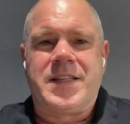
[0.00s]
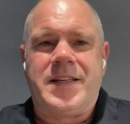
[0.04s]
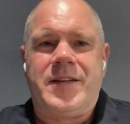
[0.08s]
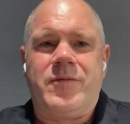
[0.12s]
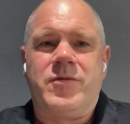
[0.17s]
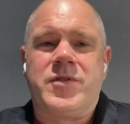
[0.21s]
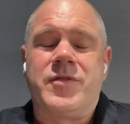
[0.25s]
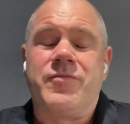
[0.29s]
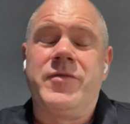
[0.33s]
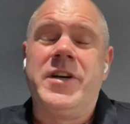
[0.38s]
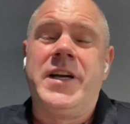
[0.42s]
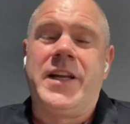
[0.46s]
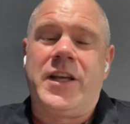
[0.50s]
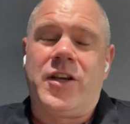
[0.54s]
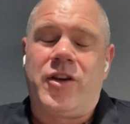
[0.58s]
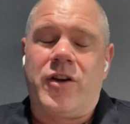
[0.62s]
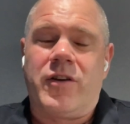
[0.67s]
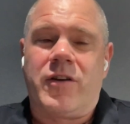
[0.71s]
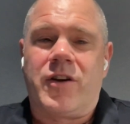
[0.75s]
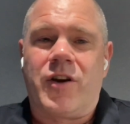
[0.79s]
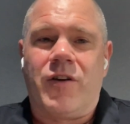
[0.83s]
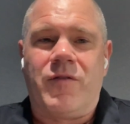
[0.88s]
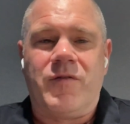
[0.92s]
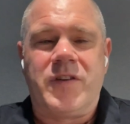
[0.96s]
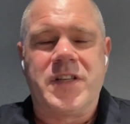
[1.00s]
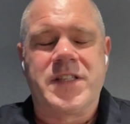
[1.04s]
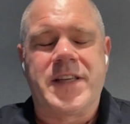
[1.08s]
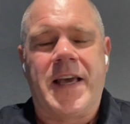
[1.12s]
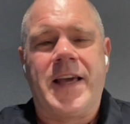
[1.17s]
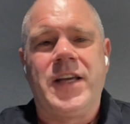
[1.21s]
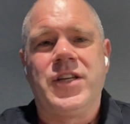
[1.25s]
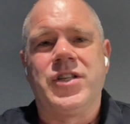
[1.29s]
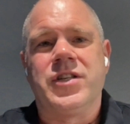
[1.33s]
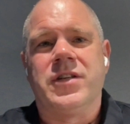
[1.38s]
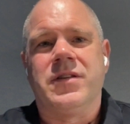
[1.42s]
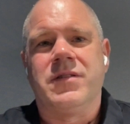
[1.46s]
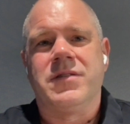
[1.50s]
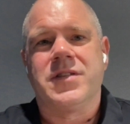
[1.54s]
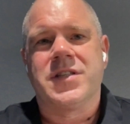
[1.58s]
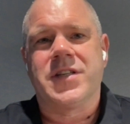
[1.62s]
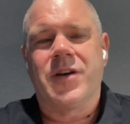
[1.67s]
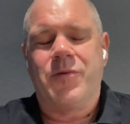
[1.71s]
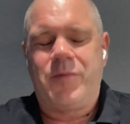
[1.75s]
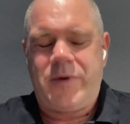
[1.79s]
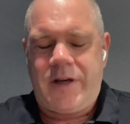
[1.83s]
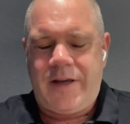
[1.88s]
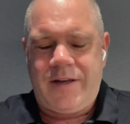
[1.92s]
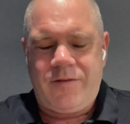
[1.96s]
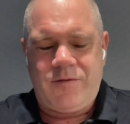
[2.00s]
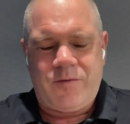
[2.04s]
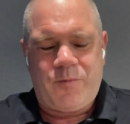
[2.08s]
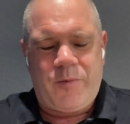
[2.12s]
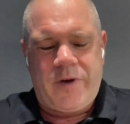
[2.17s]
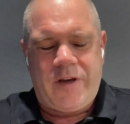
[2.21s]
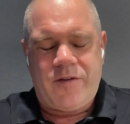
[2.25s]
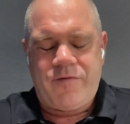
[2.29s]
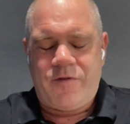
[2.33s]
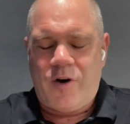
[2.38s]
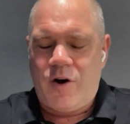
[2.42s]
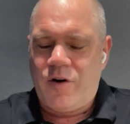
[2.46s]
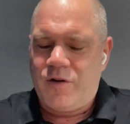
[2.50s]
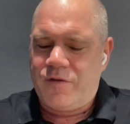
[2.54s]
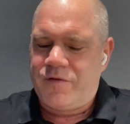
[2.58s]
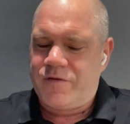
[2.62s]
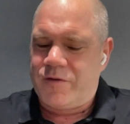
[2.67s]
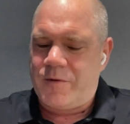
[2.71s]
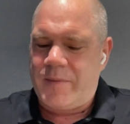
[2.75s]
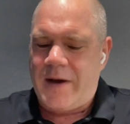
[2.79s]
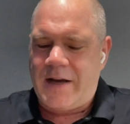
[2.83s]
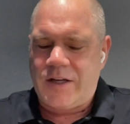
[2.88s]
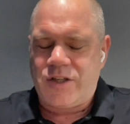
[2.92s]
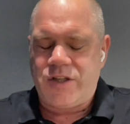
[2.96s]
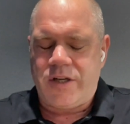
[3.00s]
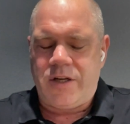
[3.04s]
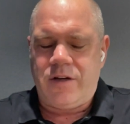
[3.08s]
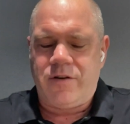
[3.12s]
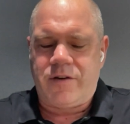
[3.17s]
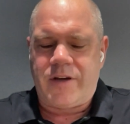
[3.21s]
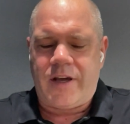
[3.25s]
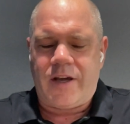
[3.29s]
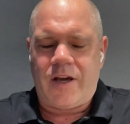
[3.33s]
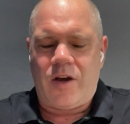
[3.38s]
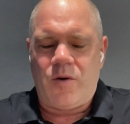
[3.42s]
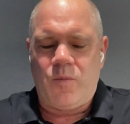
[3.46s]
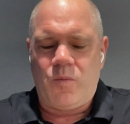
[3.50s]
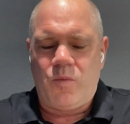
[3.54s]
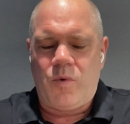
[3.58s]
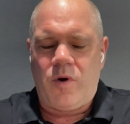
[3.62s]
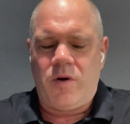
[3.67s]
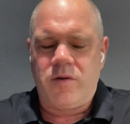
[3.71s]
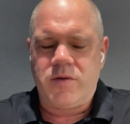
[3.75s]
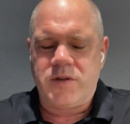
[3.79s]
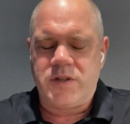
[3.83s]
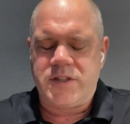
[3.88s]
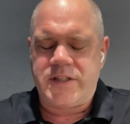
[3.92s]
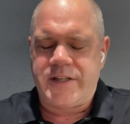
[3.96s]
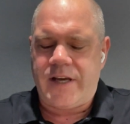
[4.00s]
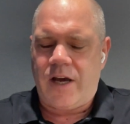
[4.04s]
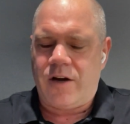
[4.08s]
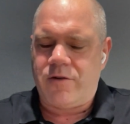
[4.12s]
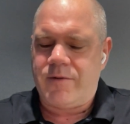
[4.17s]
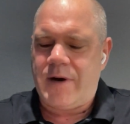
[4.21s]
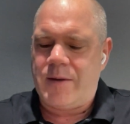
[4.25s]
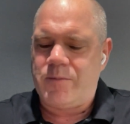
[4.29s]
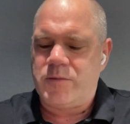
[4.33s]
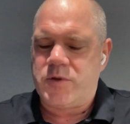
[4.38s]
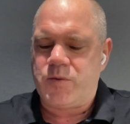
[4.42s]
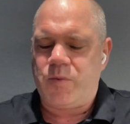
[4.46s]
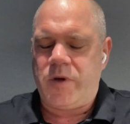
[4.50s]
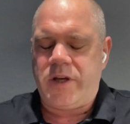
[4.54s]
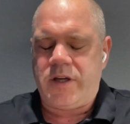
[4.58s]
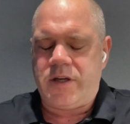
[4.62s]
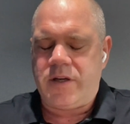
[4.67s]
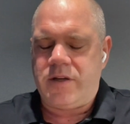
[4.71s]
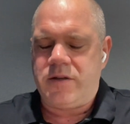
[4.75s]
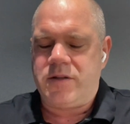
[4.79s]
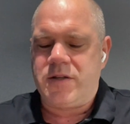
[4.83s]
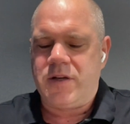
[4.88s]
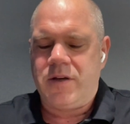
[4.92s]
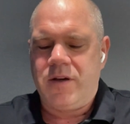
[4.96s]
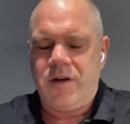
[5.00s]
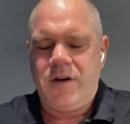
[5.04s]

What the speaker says: And it was a really good conversation. So we evolved from actually looking at what CRMs we could